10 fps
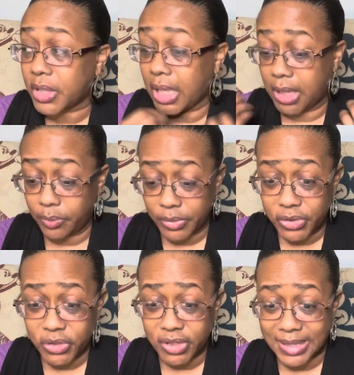and it was
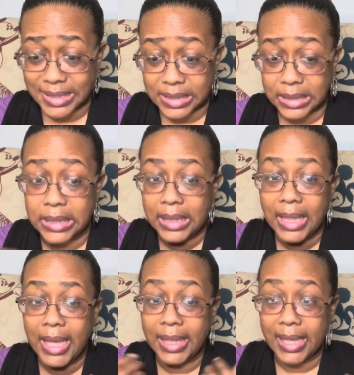just
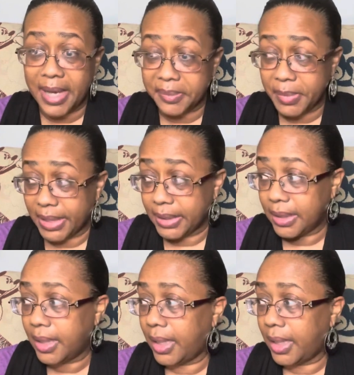a lot of money.